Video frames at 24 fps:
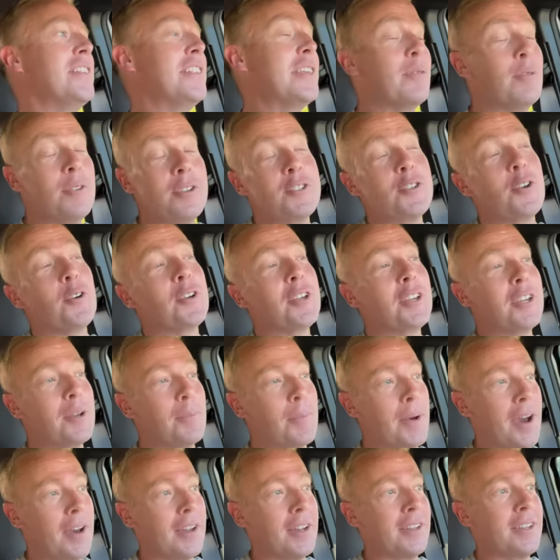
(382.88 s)
they were joking
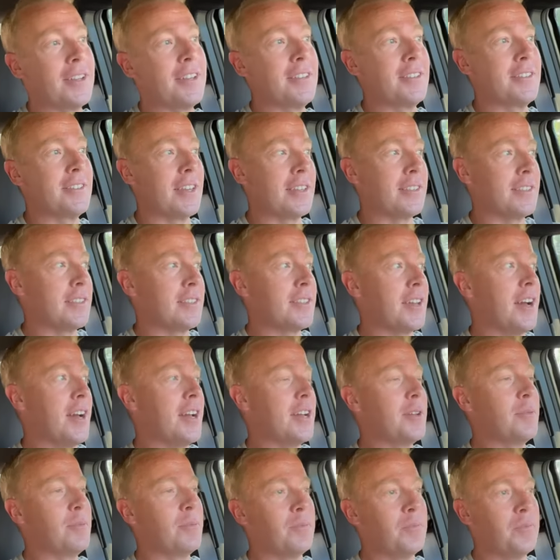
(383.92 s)
about it because at the
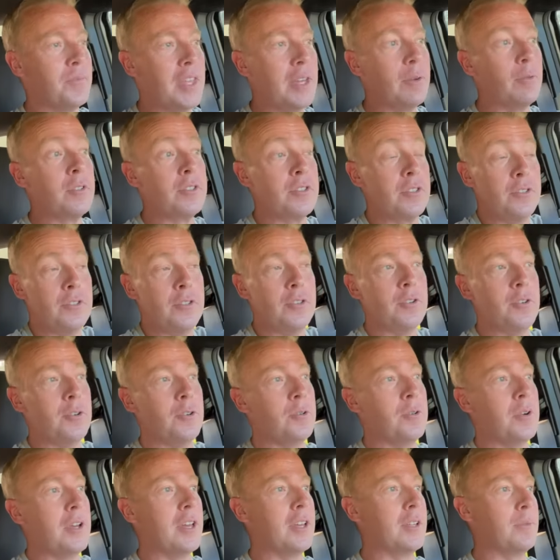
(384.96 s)
time it was
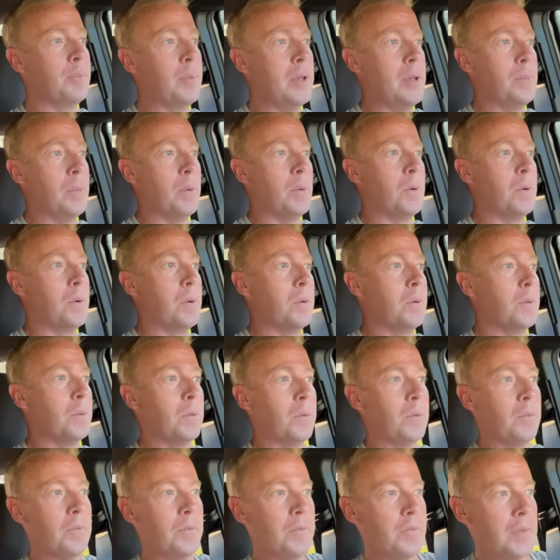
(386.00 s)
new and
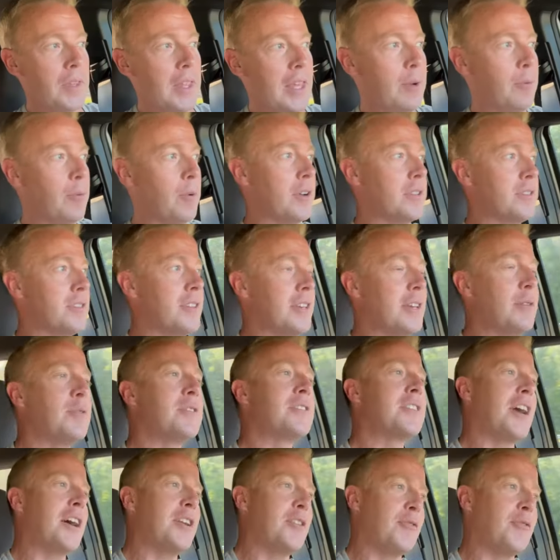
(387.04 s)
people, it was, it
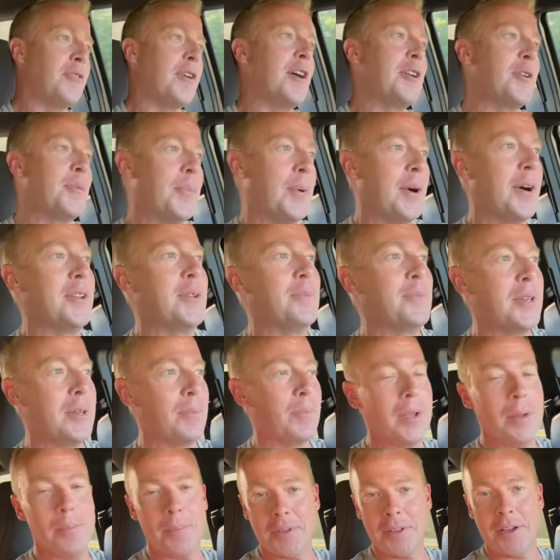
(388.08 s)
was kind of frowned upon to
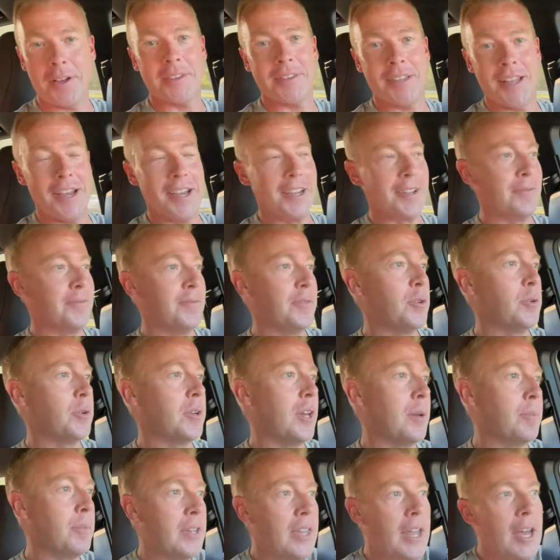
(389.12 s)
meet people online.
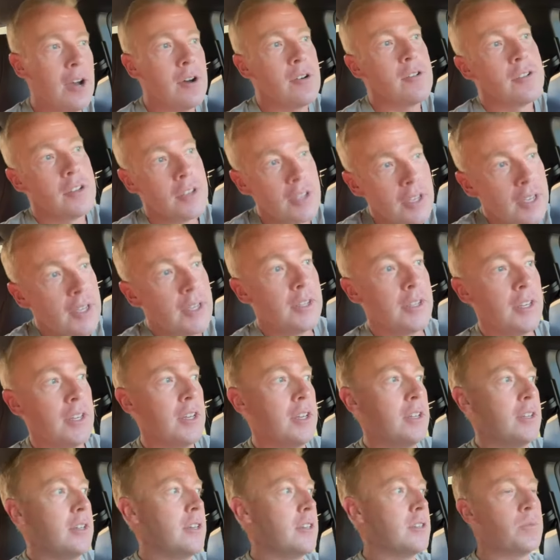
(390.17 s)
Okay. But now,
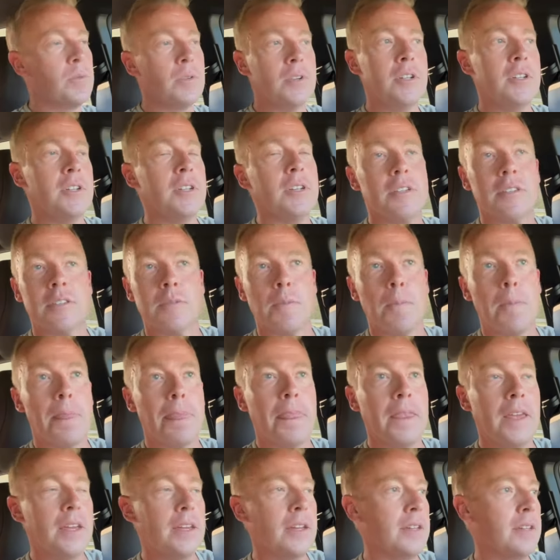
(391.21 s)
it is what it is,
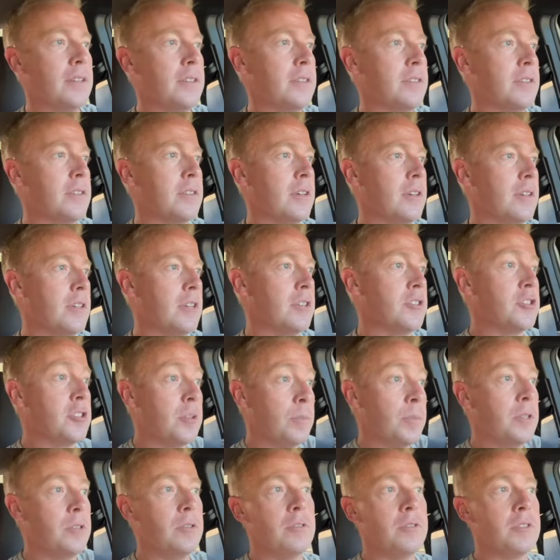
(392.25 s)
and uh, it
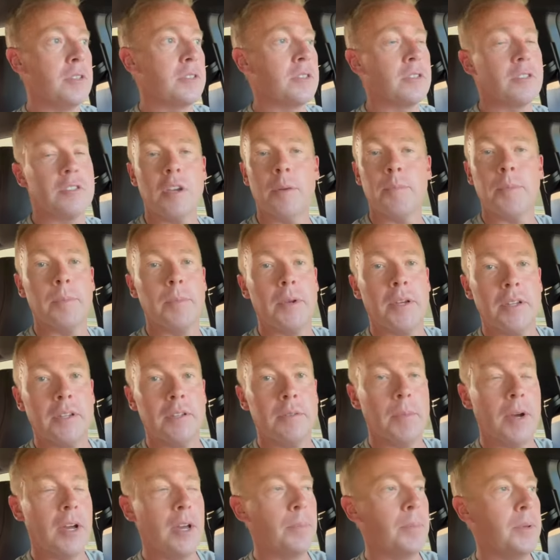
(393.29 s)
should be used as a supplement,
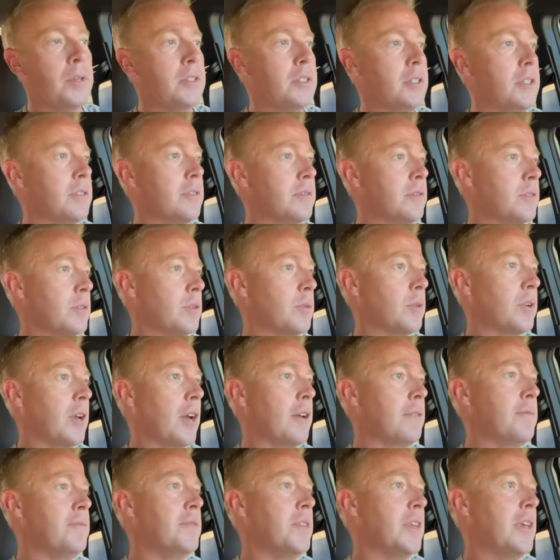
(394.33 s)
in my opinion,
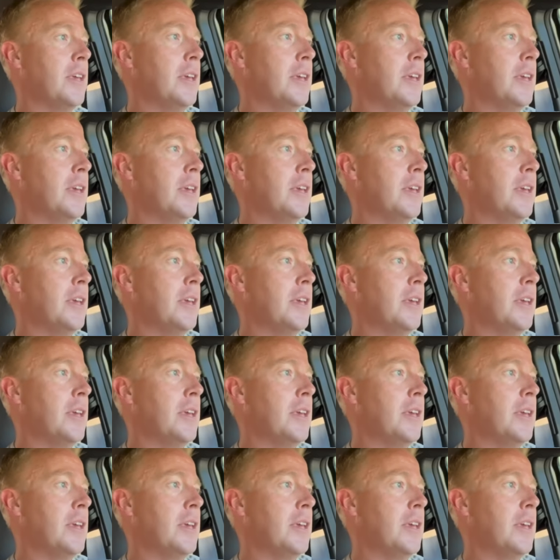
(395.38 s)
okay?